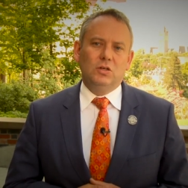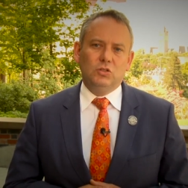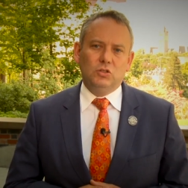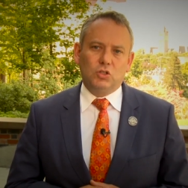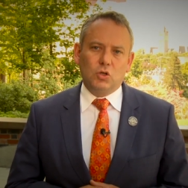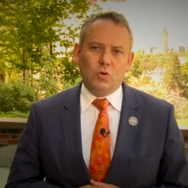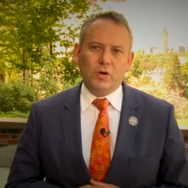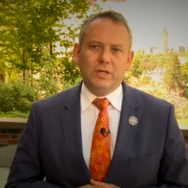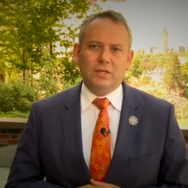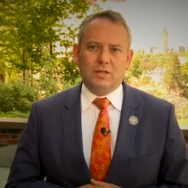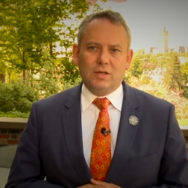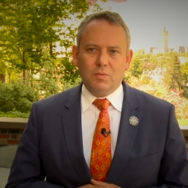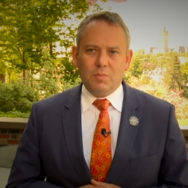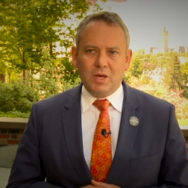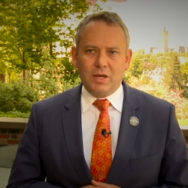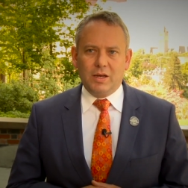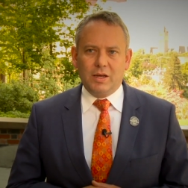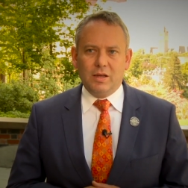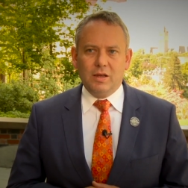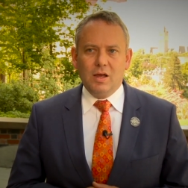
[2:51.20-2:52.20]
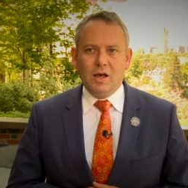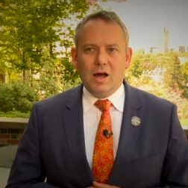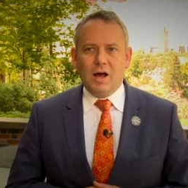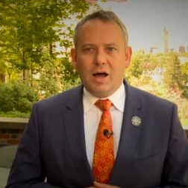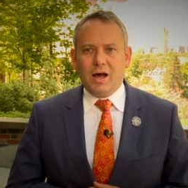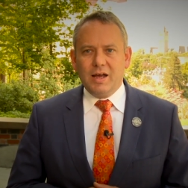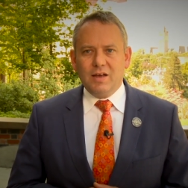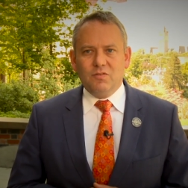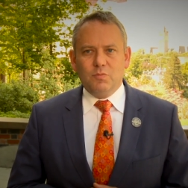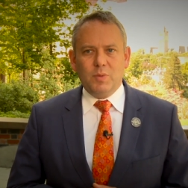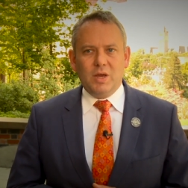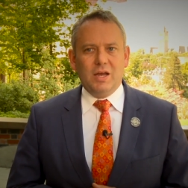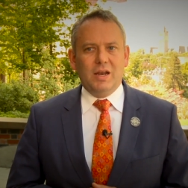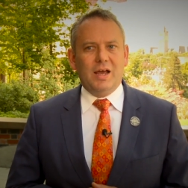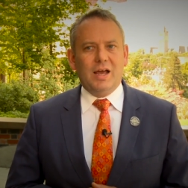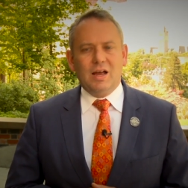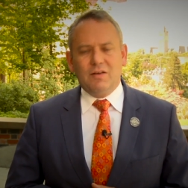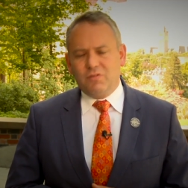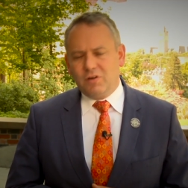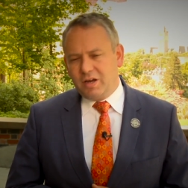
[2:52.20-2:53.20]
joint committee, I have made
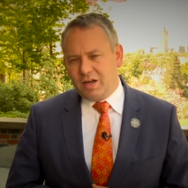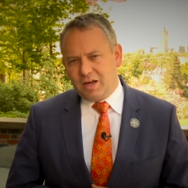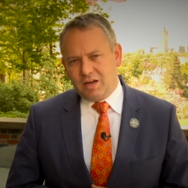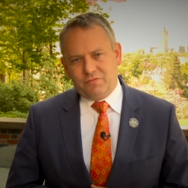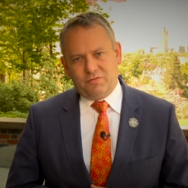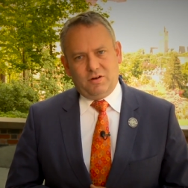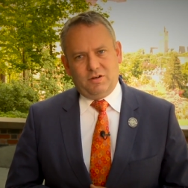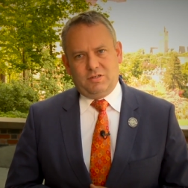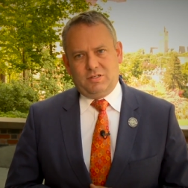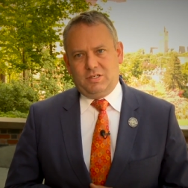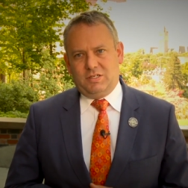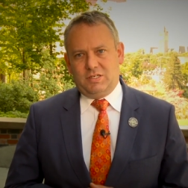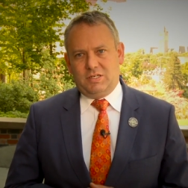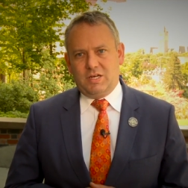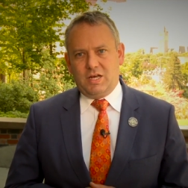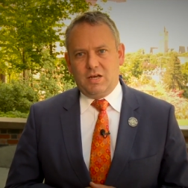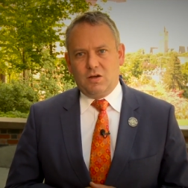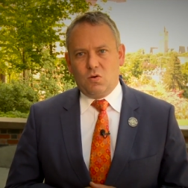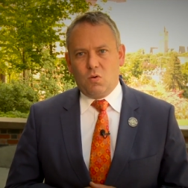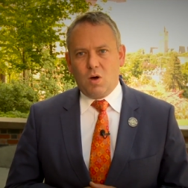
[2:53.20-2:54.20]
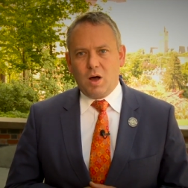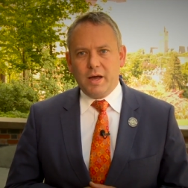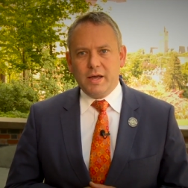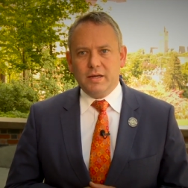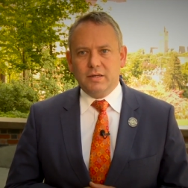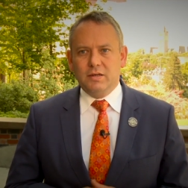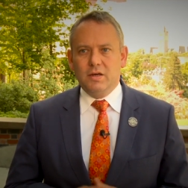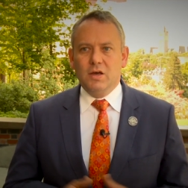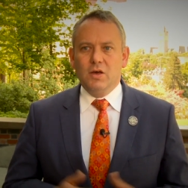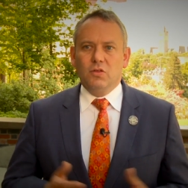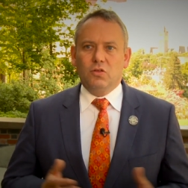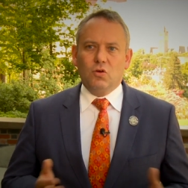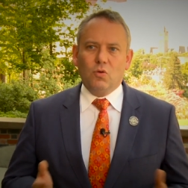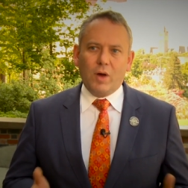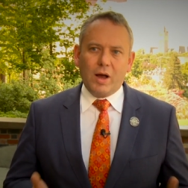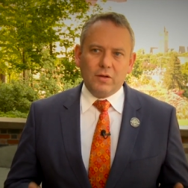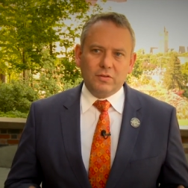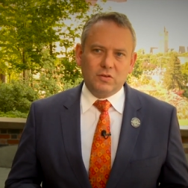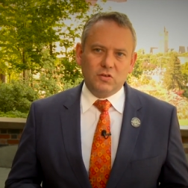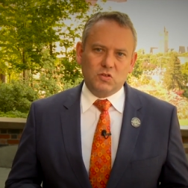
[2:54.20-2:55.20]
every effort to stay quiet
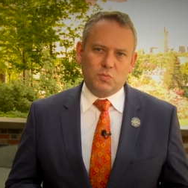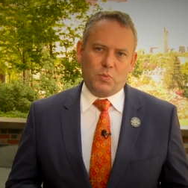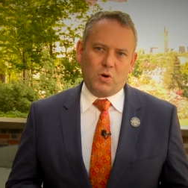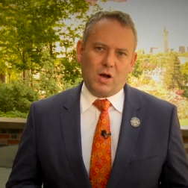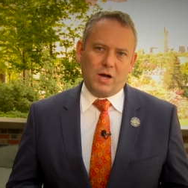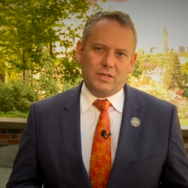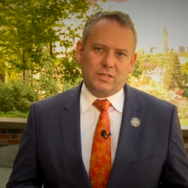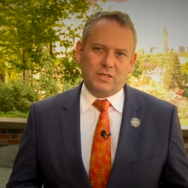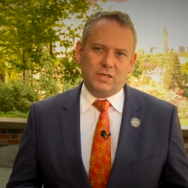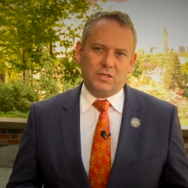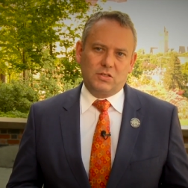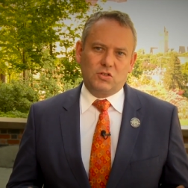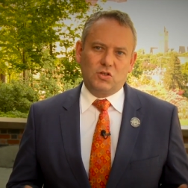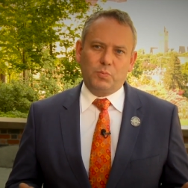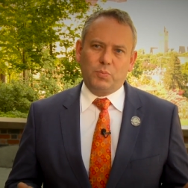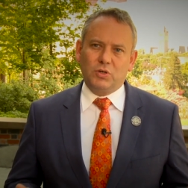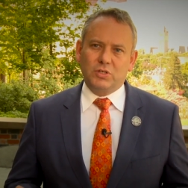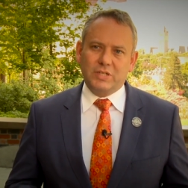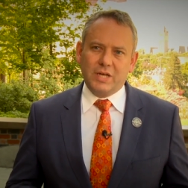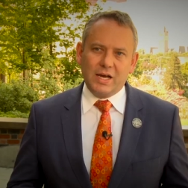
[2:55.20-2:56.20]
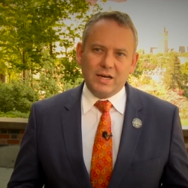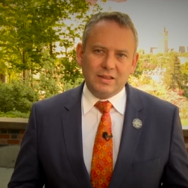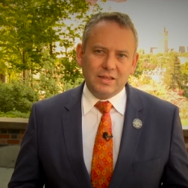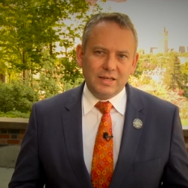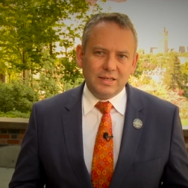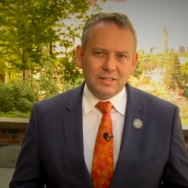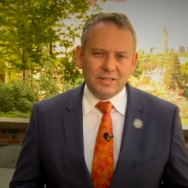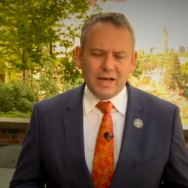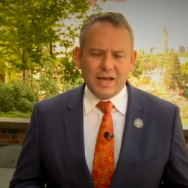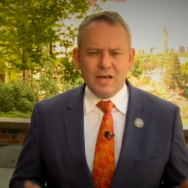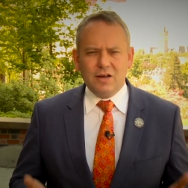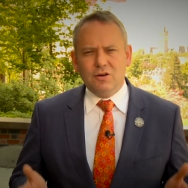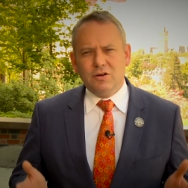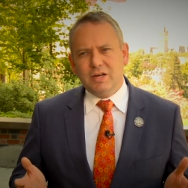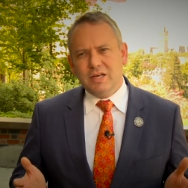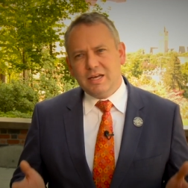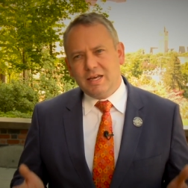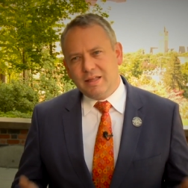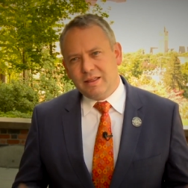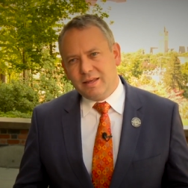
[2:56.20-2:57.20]
throughout this process to protect the
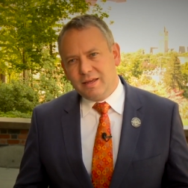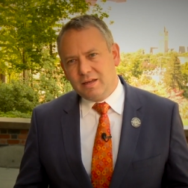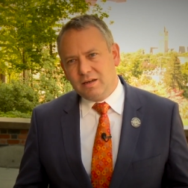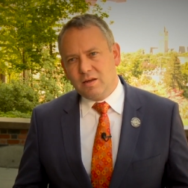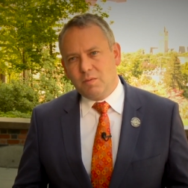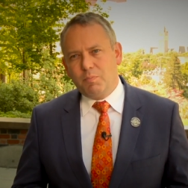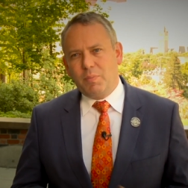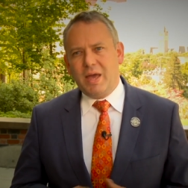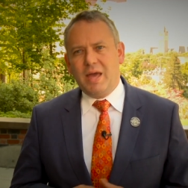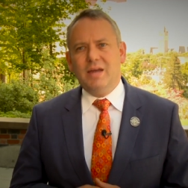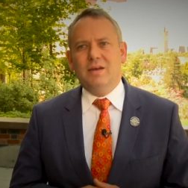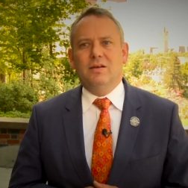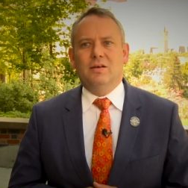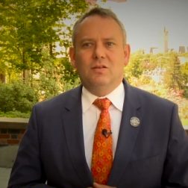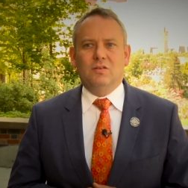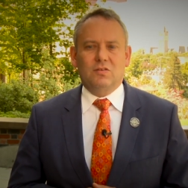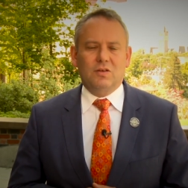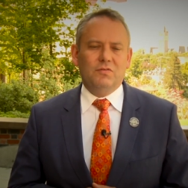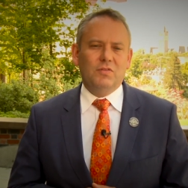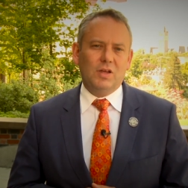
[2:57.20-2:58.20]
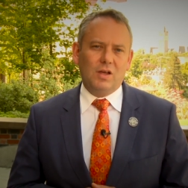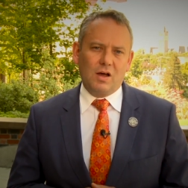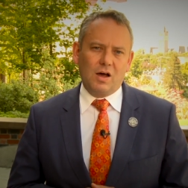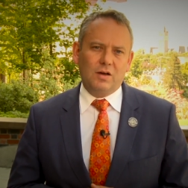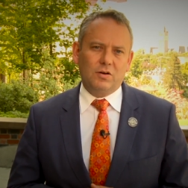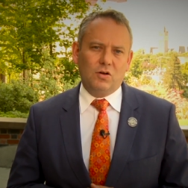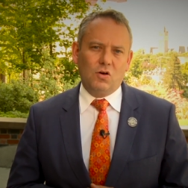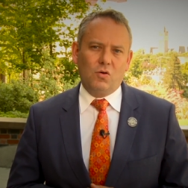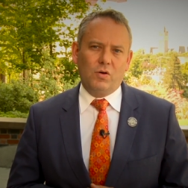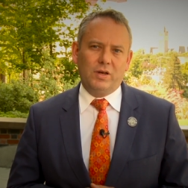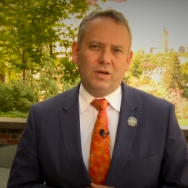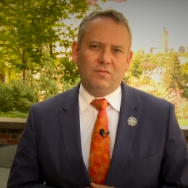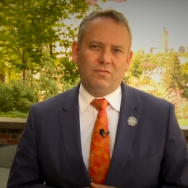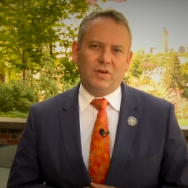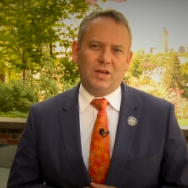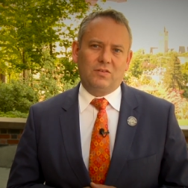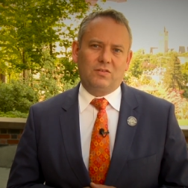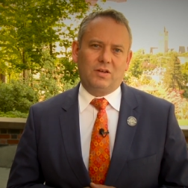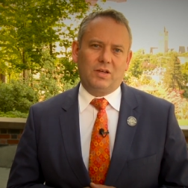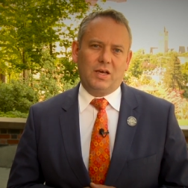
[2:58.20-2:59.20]
integrity and the independence of the ongoing
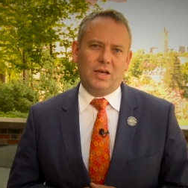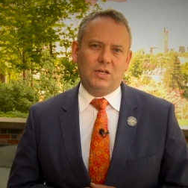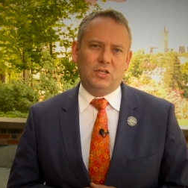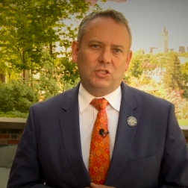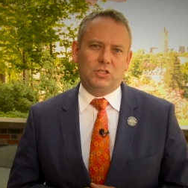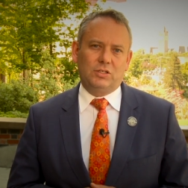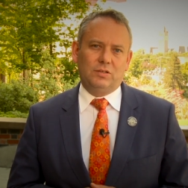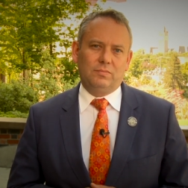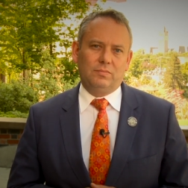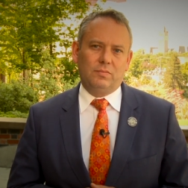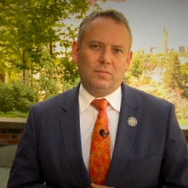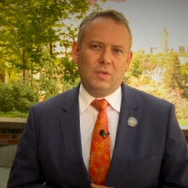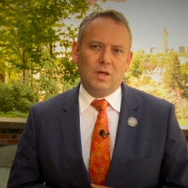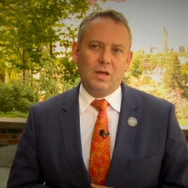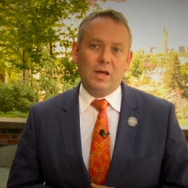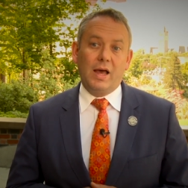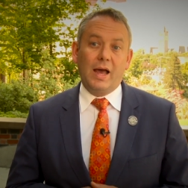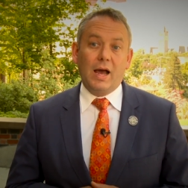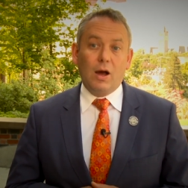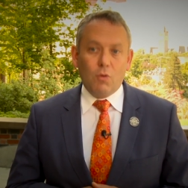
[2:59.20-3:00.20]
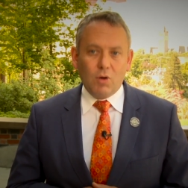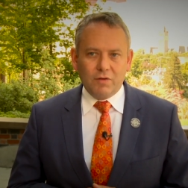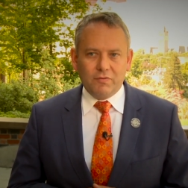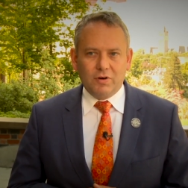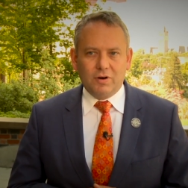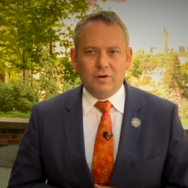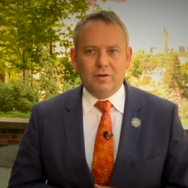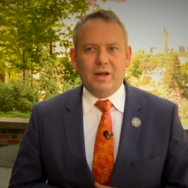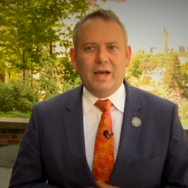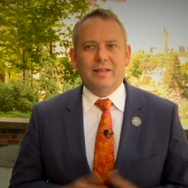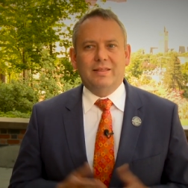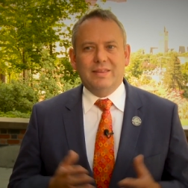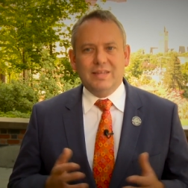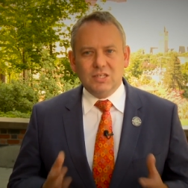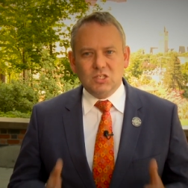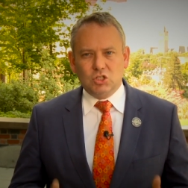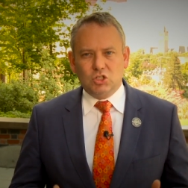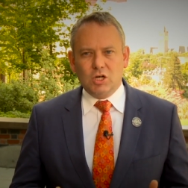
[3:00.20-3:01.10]
investigation. However, at this